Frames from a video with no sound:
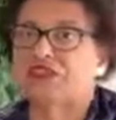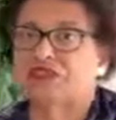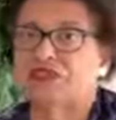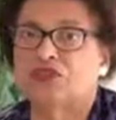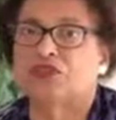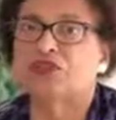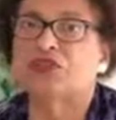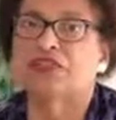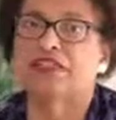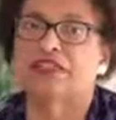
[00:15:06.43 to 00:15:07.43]
You know, you've
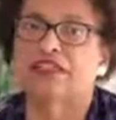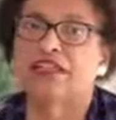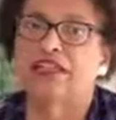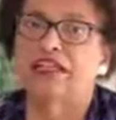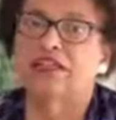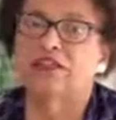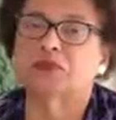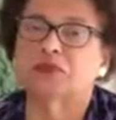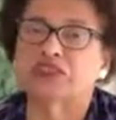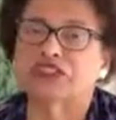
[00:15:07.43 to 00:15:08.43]
heard the
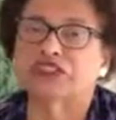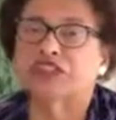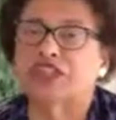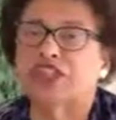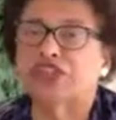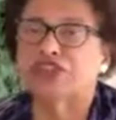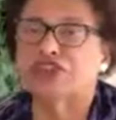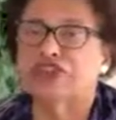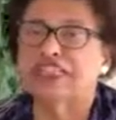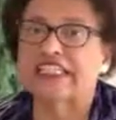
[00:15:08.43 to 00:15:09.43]
expression, change
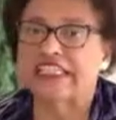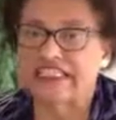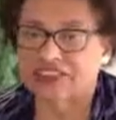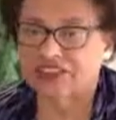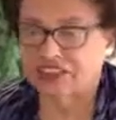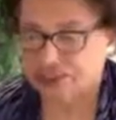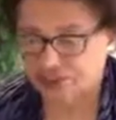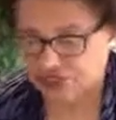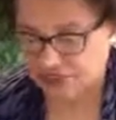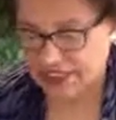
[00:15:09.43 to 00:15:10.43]
your thinking,
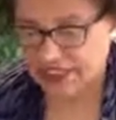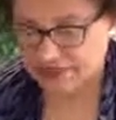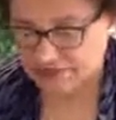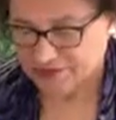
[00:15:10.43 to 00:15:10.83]
change your life.